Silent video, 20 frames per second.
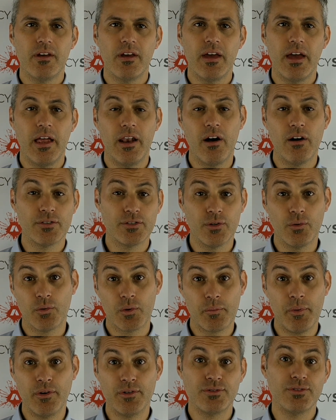And also we're
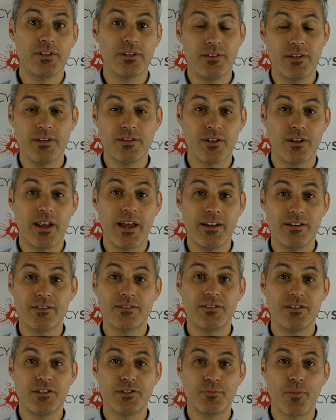posting these on
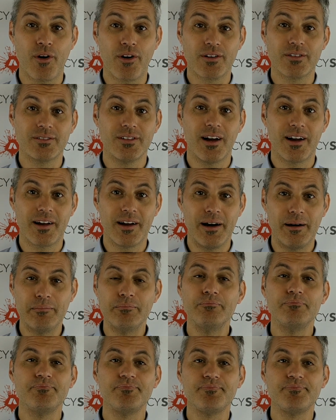AgencySparks.com.